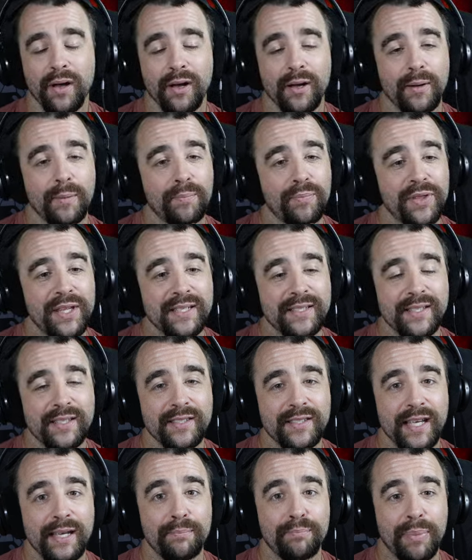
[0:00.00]
This is
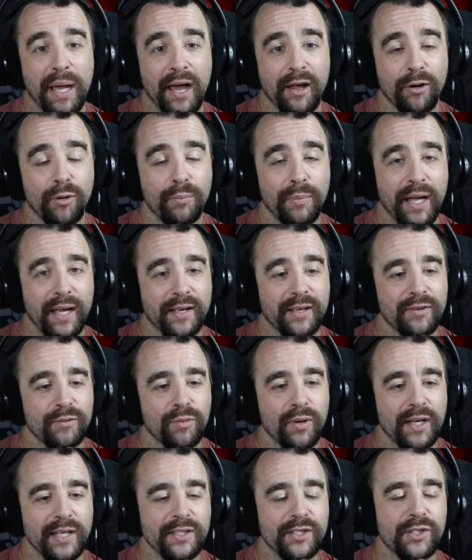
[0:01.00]
a battle mech,
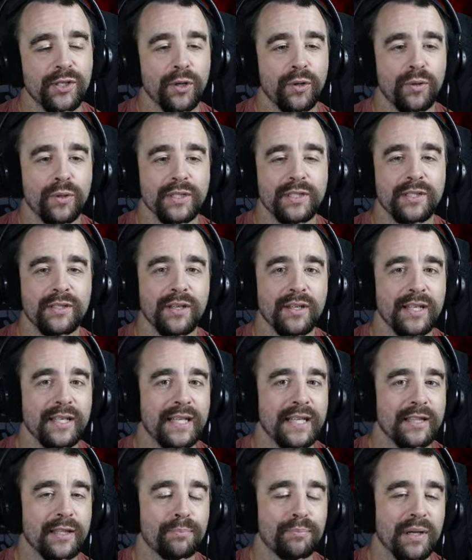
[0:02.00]
right? So it's going to get
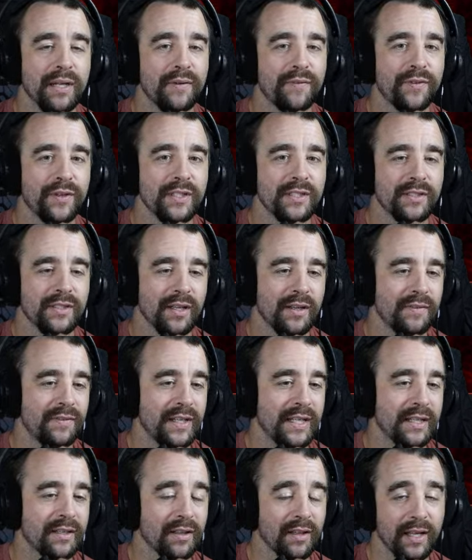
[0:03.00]
the benefits of a
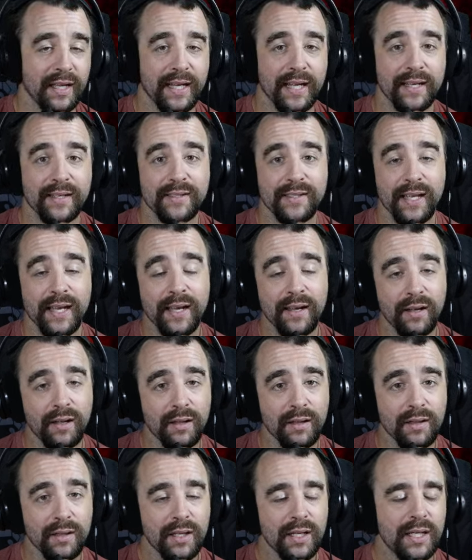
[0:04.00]
Clan XL.